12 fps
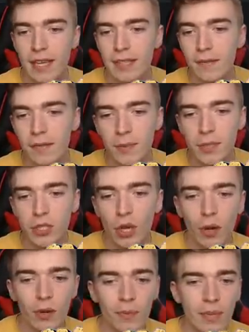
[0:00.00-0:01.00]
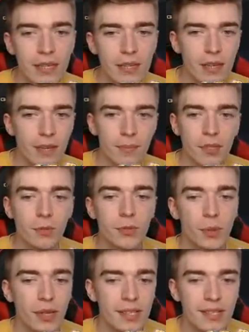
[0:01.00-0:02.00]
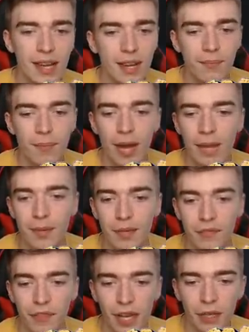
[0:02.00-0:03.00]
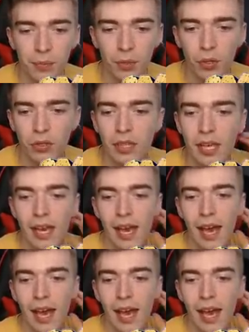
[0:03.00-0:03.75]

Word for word: They seem to be showing me some new toys that might be available.